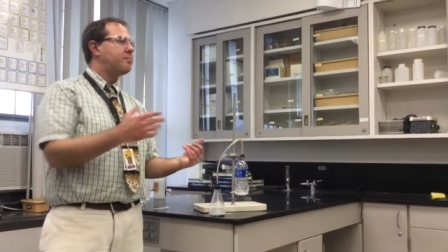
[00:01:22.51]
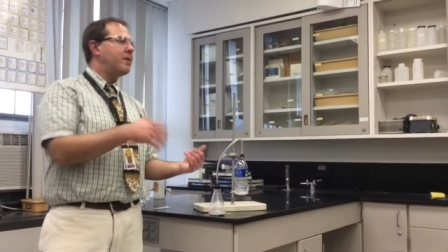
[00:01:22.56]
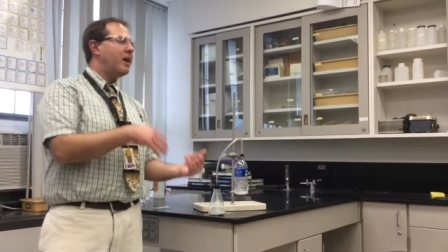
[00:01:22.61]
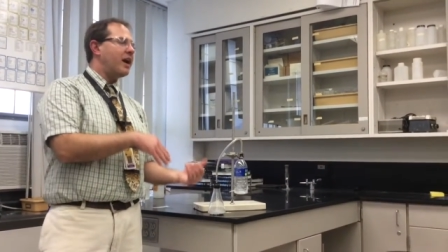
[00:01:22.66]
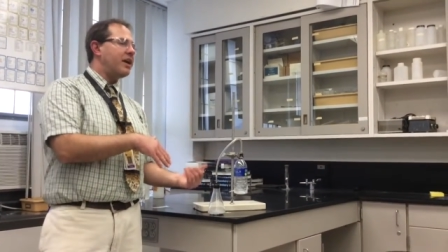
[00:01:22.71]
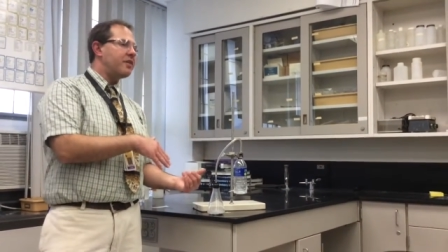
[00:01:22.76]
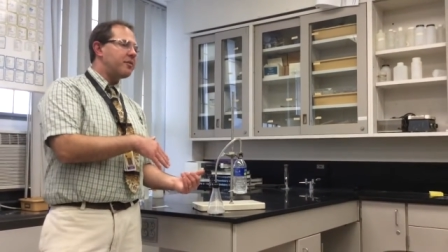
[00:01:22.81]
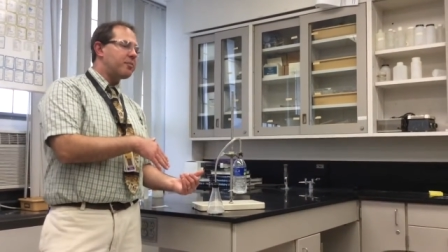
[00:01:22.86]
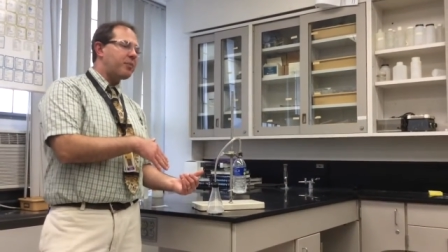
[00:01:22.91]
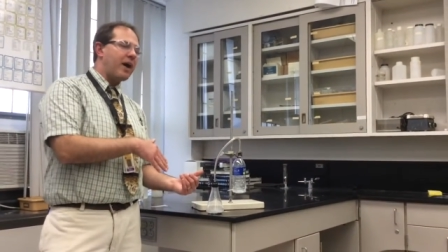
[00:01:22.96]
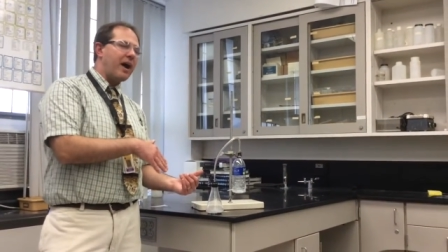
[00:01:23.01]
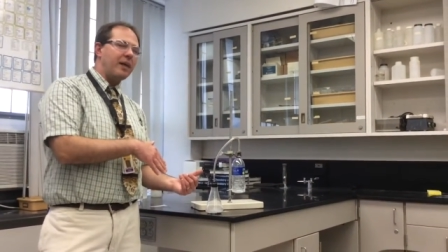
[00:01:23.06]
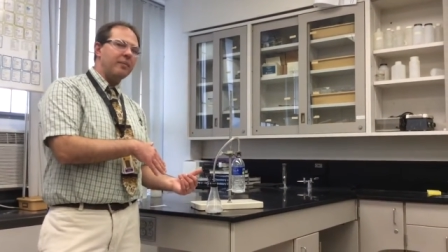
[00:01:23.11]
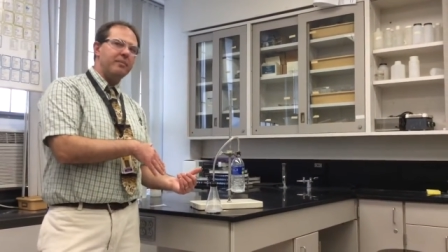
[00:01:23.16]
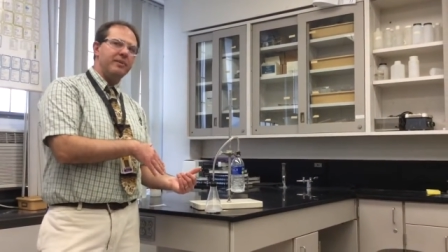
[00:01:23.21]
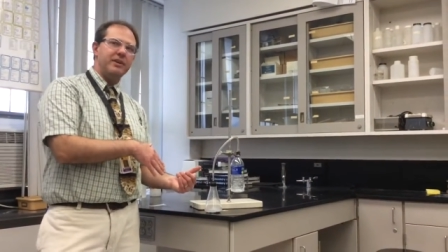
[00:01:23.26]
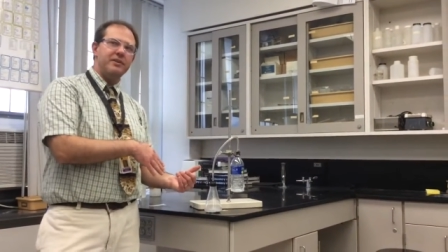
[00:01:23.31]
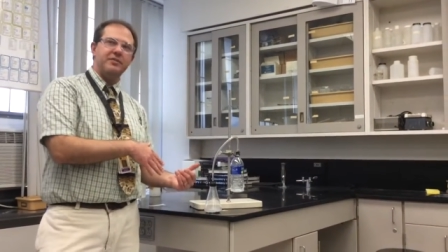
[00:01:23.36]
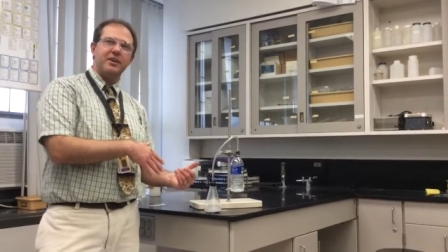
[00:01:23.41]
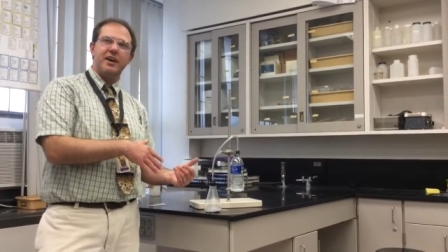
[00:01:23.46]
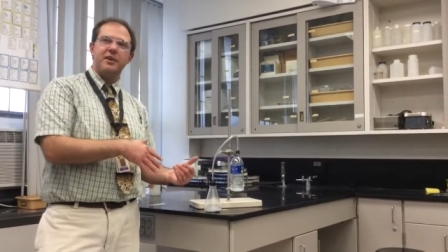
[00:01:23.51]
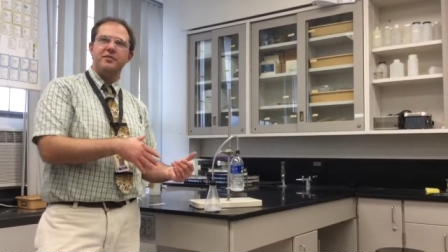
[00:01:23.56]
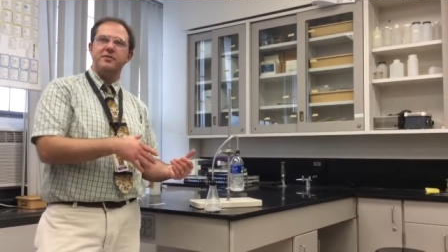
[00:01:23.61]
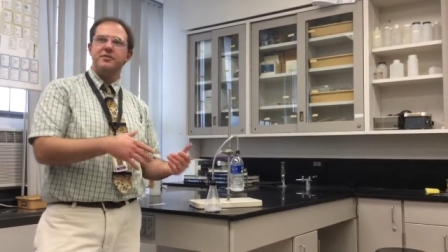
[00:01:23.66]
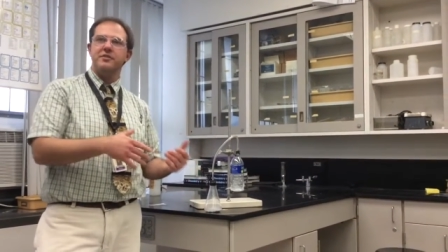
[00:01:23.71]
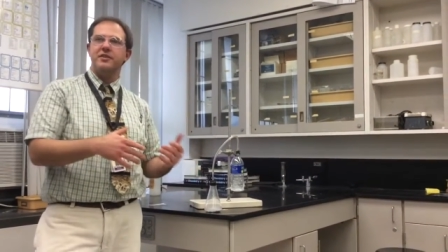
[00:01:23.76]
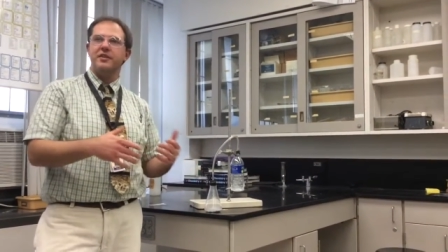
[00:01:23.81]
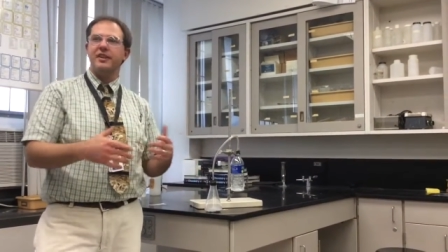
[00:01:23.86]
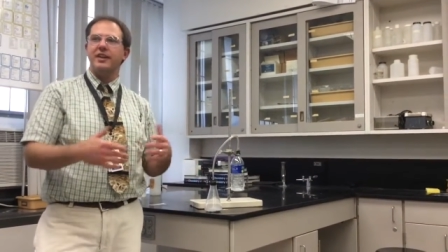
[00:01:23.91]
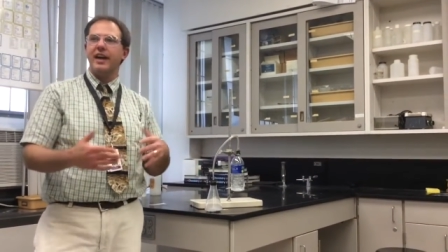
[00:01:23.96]
Other problem is
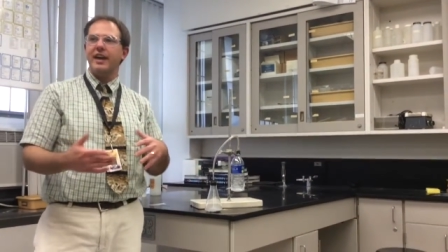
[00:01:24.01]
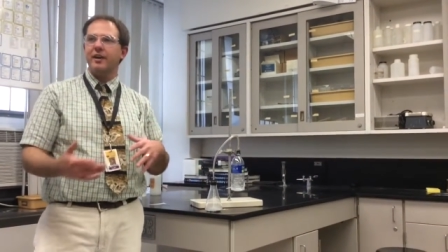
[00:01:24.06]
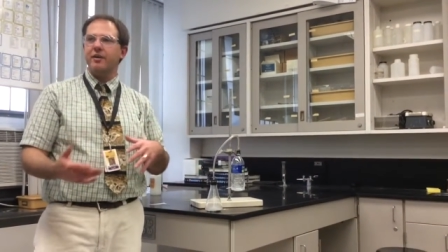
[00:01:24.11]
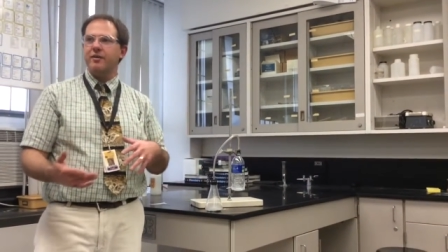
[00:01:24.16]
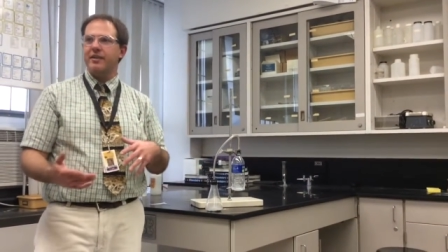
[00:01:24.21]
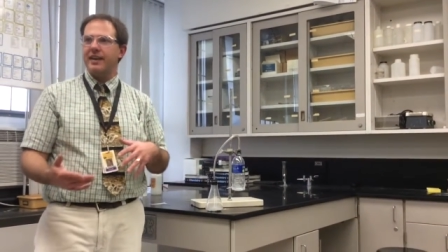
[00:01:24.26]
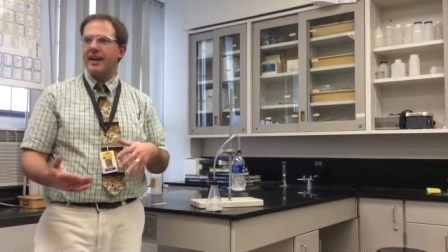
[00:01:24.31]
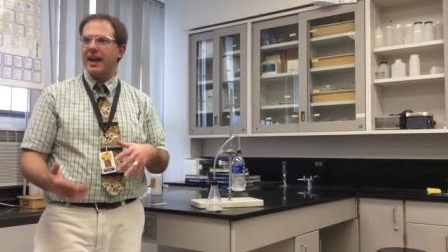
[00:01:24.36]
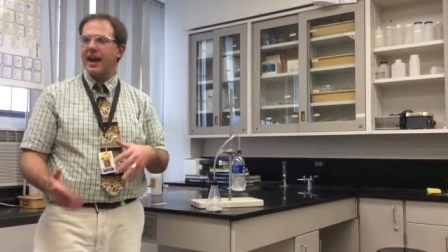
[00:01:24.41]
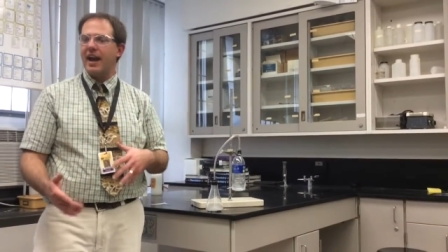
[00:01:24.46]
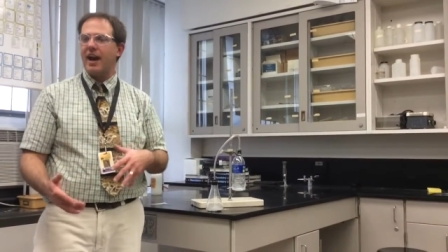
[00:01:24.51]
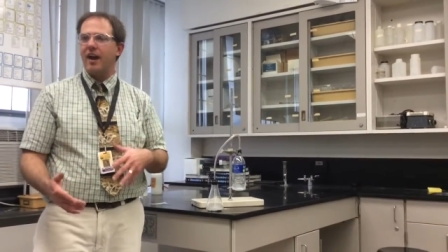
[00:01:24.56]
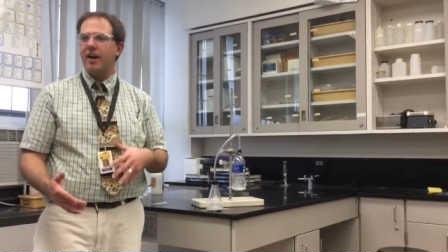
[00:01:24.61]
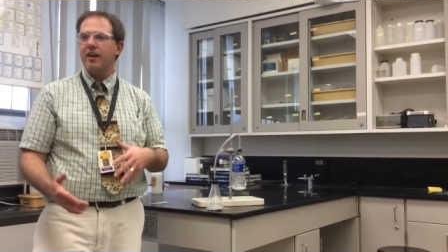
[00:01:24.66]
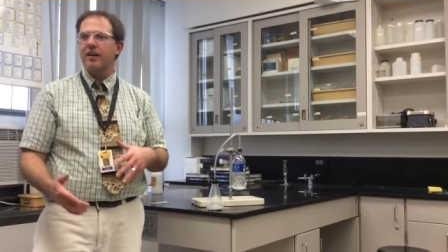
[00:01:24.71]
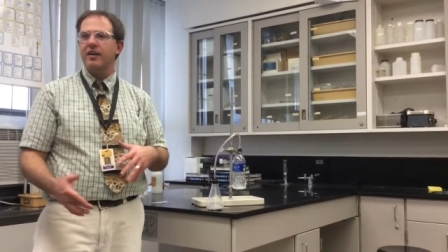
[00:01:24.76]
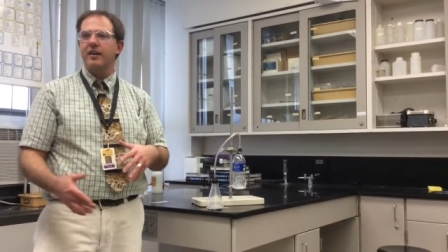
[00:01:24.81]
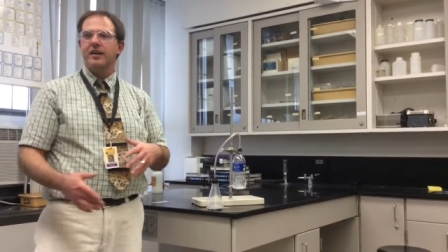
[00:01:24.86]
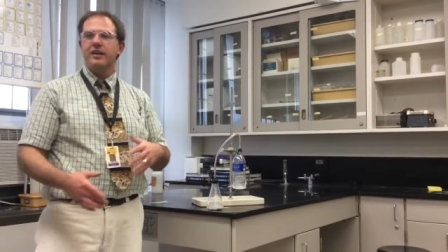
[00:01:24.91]
hydrogen's lighter than air,